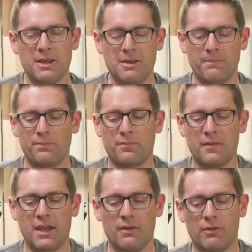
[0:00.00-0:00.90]
beam
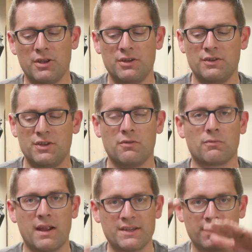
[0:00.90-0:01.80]
and what you do is you
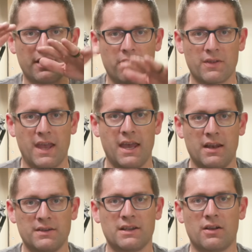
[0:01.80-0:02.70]
raise and lower the
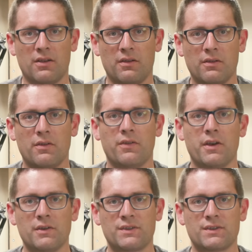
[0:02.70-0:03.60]
head until
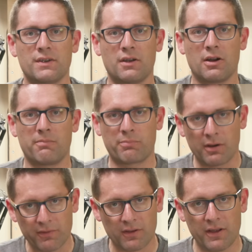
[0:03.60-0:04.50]
those are
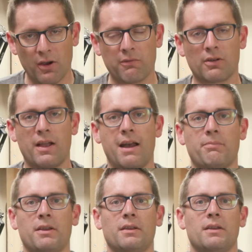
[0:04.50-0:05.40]
perfectly
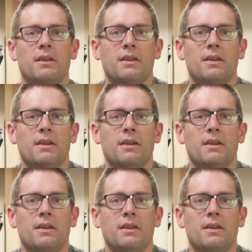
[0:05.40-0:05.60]
overlapping